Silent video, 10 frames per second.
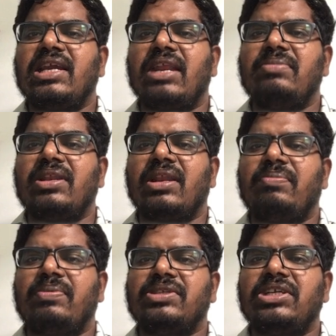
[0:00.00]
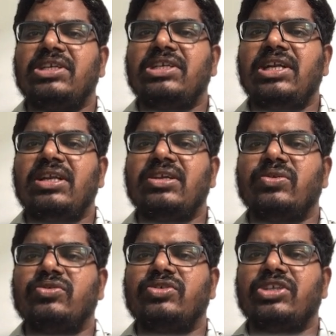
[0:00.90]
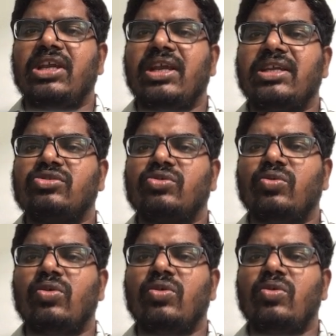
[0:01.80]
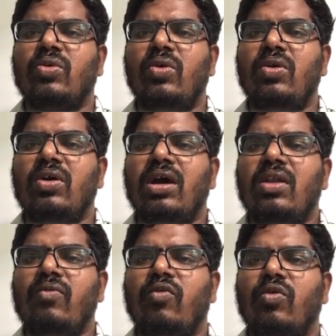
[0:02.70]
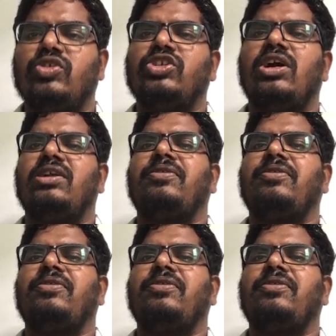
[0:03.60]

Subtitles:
can be represented using a pseudocode or a flowchart.